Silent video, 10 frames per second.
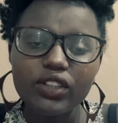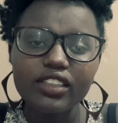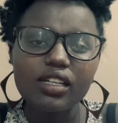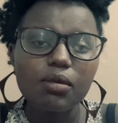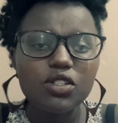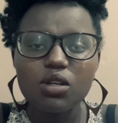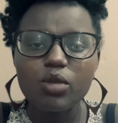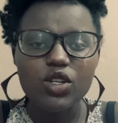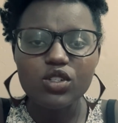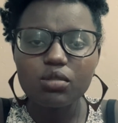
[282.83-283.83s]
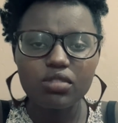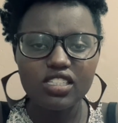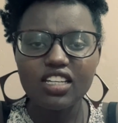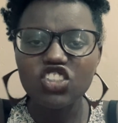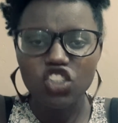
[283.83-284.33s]
Okay, someone told me you shouldn't be
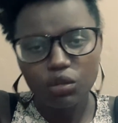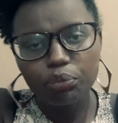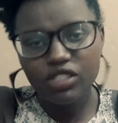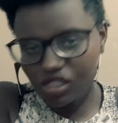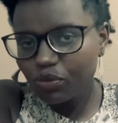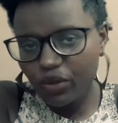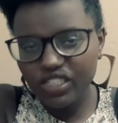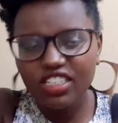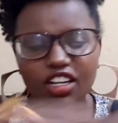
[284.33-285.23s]
saying cheap. It's pretty